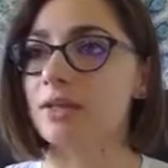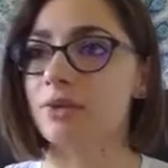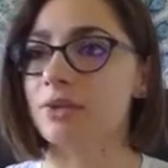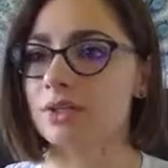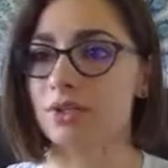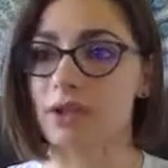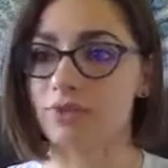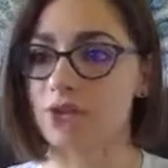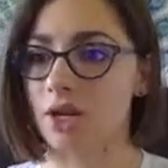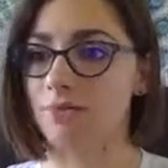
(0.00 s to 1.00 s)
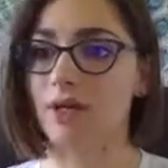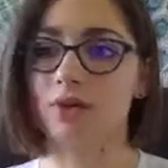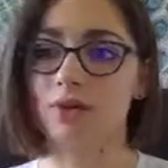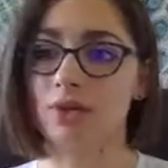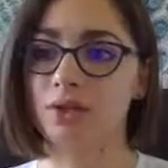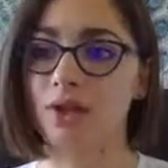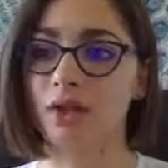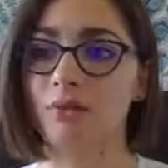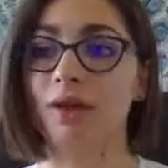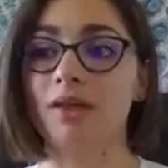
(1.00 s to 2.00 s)
there's a lot of shame that goes
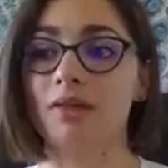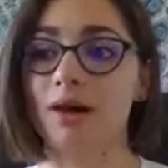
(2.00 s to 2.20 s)
along with